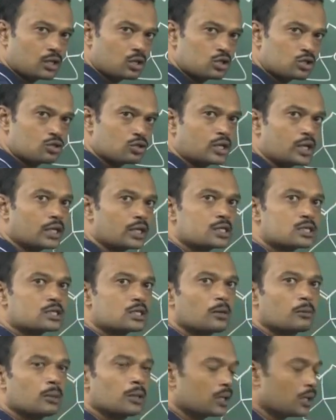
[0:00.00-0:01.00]
you should get a
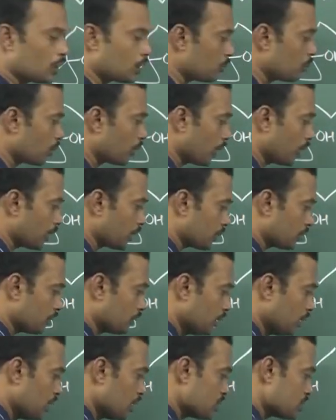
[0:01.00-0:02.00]
stable carbocation.
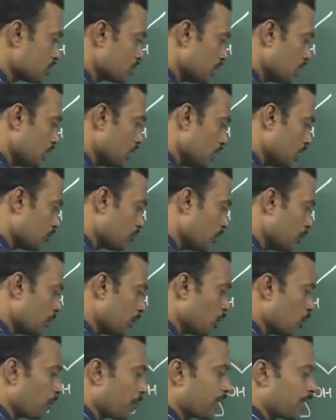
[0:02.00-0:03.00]
See, it will be
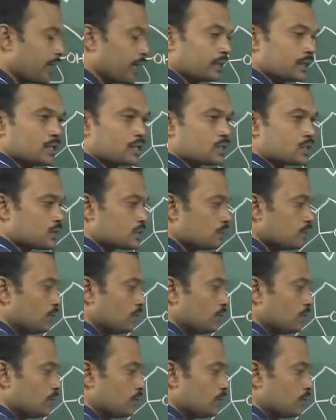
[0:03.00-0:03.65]
open like this.